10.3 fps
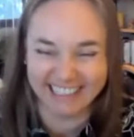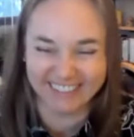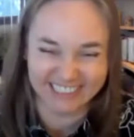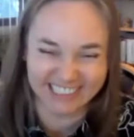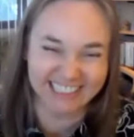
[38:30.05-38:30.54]

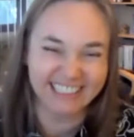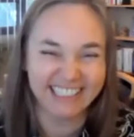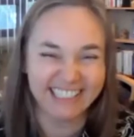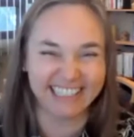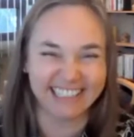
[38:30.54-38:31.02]

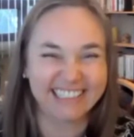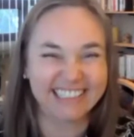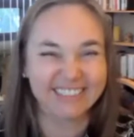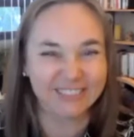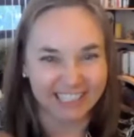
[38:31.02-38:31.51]

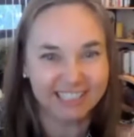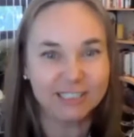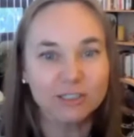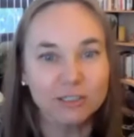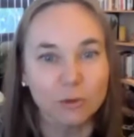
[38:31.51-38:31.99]
It
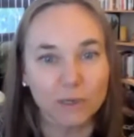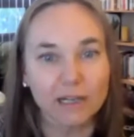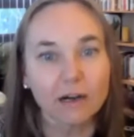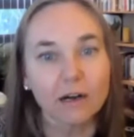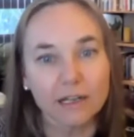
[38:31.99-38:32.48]
is true. We
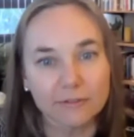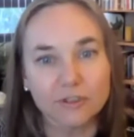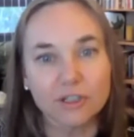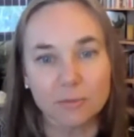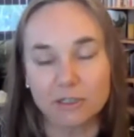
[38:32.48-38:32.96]
all have
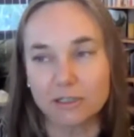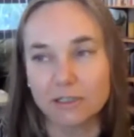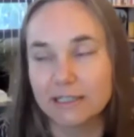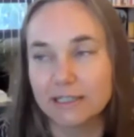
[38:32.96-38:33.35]
trouble.